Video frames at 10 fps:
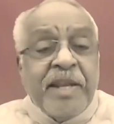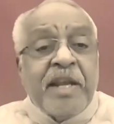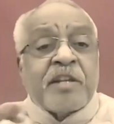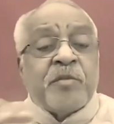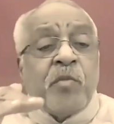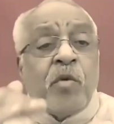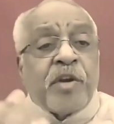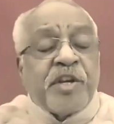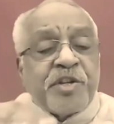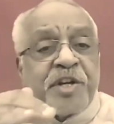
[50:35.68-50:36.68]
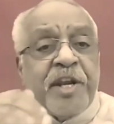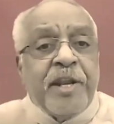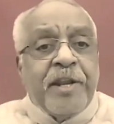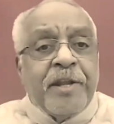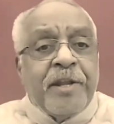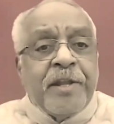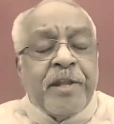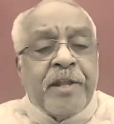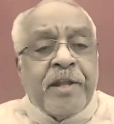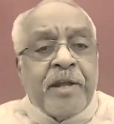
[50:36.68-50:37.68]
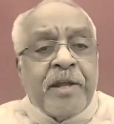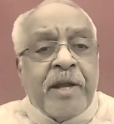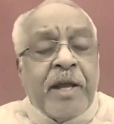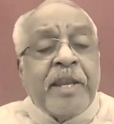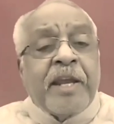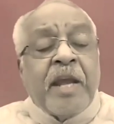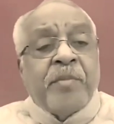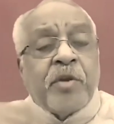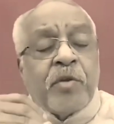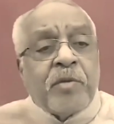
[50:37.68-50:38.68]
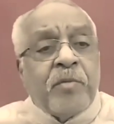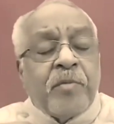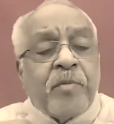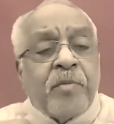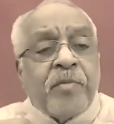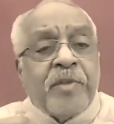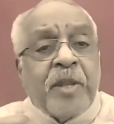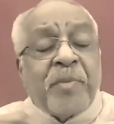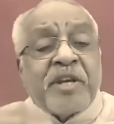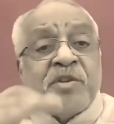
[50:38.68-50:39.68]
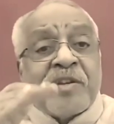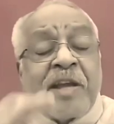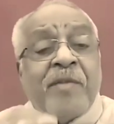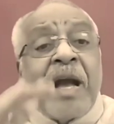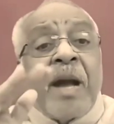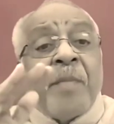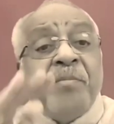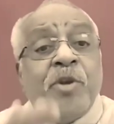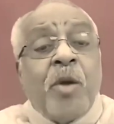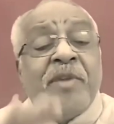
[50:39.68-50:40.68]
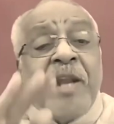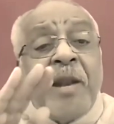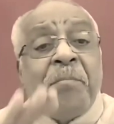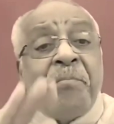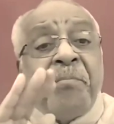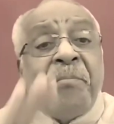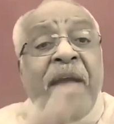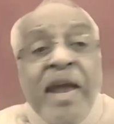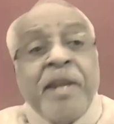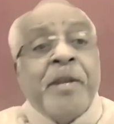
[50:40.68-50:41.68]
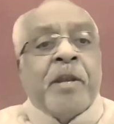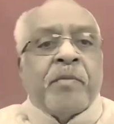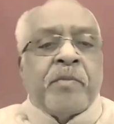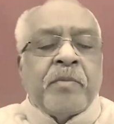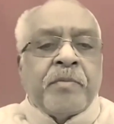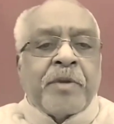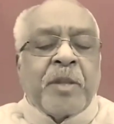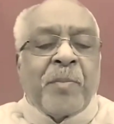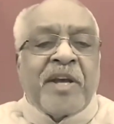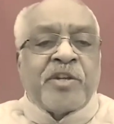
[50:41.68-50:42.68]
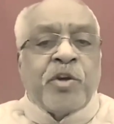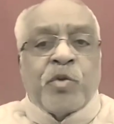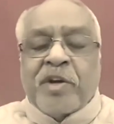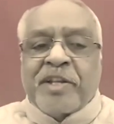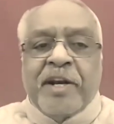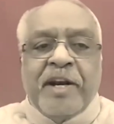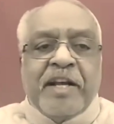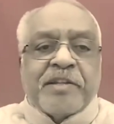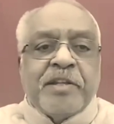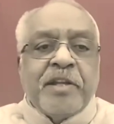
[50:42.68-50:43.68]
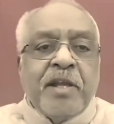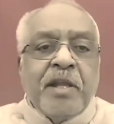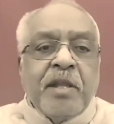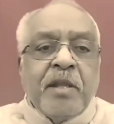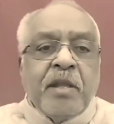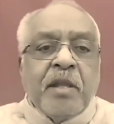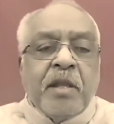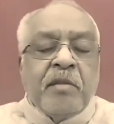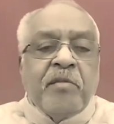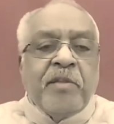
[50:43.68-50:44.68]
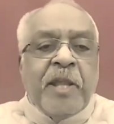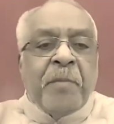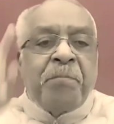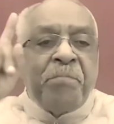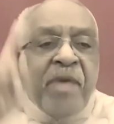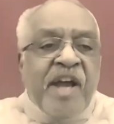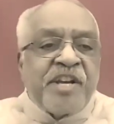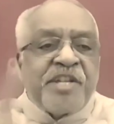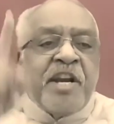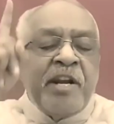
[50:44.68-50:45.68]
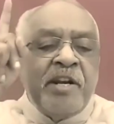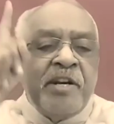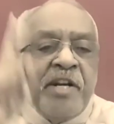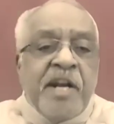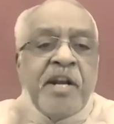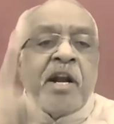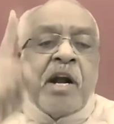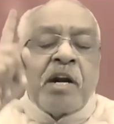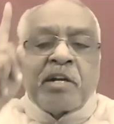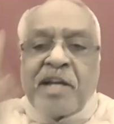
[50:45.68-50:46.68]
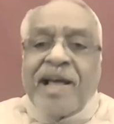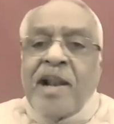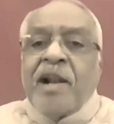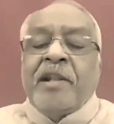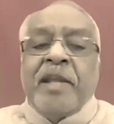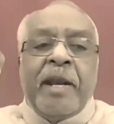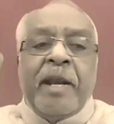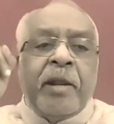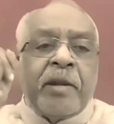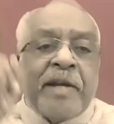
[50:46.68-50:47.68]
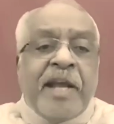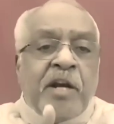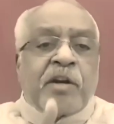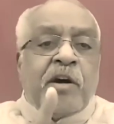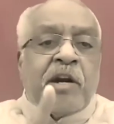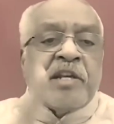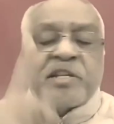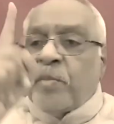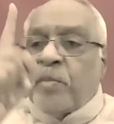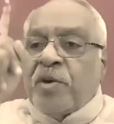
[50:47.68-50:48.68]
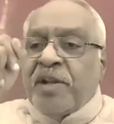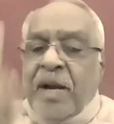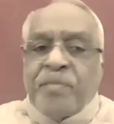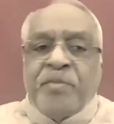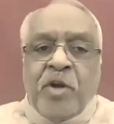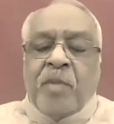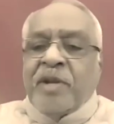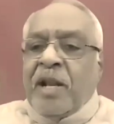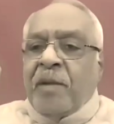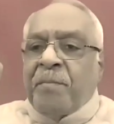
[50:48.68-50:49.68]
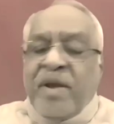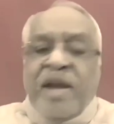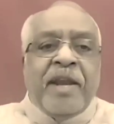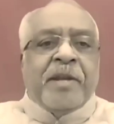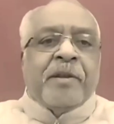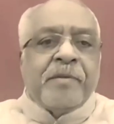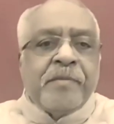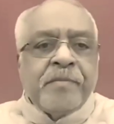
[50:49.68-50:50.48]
Then he asked more history, and he came to know the patient was having abdominal pain for the past 2 or 3 days. The patient did not tell the gynecologist about the abdominal pain